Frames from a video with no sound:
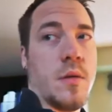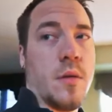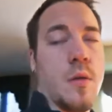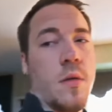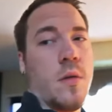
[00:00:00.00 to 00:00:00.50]

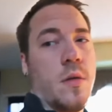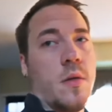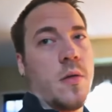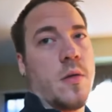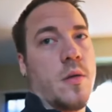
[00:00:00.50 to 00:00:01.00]

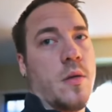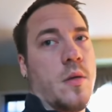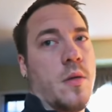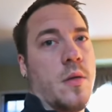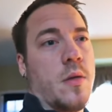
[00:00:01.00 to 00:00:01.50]

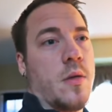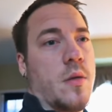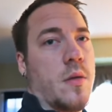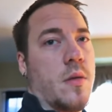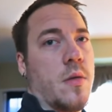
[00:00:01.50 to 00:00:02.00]

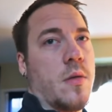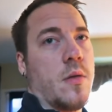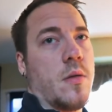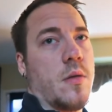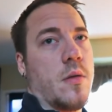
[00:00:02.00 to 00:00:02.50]

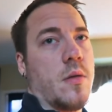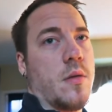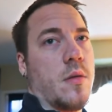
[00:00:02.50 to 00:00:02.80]
(silence)